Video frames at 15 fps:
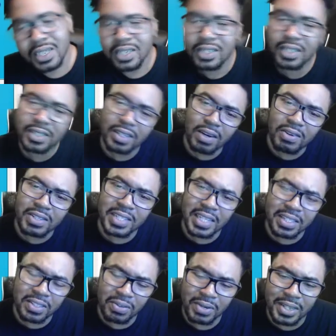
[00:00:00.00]
This card is
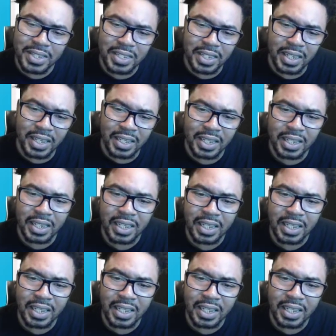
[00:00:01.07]
interesting.